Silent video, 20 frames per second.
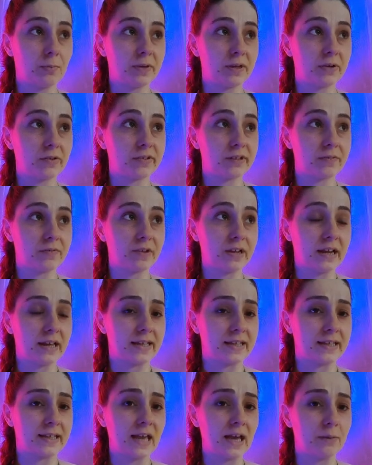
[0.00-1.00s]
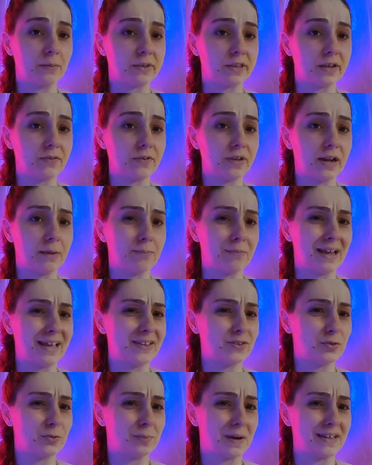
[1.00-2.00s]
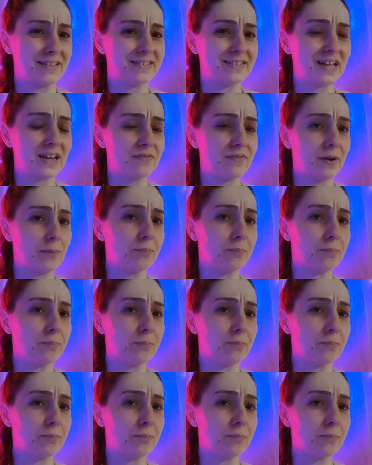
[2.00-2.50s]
because they feel like, yeah, but I feel I'm lying to myself.